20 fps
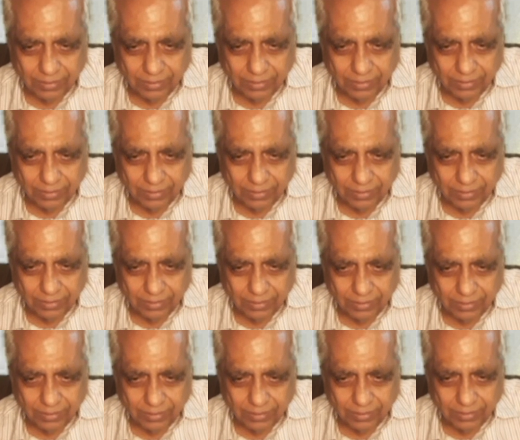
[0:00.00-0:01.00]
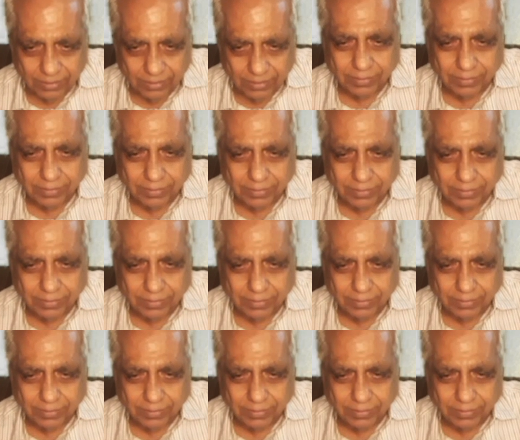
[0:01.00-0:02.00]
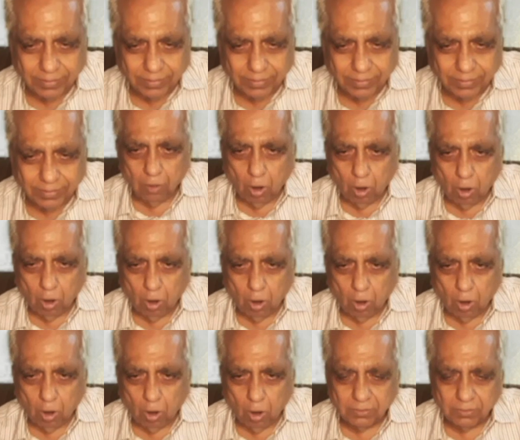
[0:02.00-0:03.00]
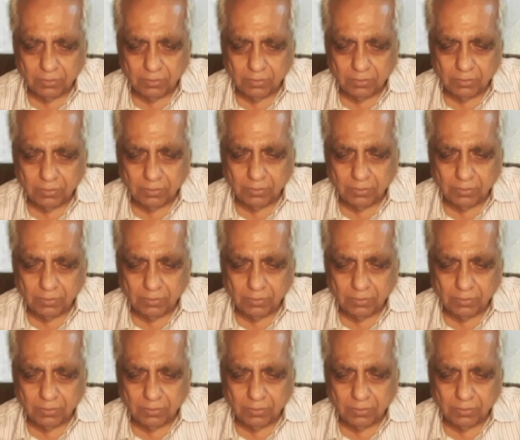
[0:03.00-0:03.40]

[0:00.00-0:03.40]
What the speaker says: Now my 10 are over. Now comes important thing.